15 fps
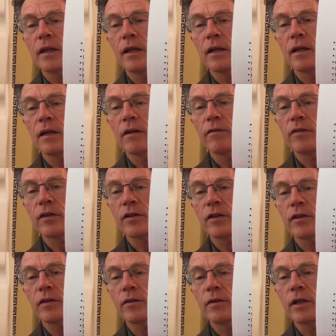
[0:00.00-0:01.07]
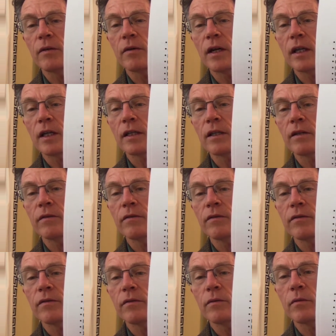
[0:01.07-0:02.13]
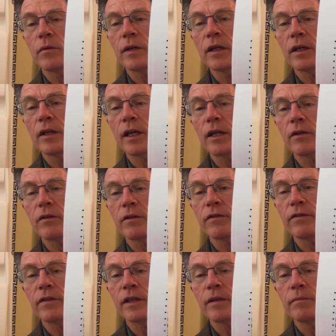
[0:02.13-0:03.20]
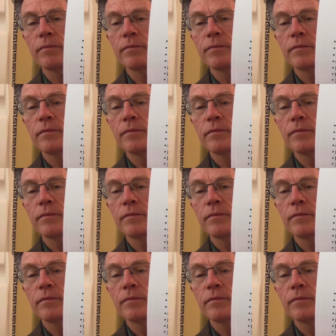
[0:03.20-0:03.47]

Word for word: uh, a first degree relative with atrial fib.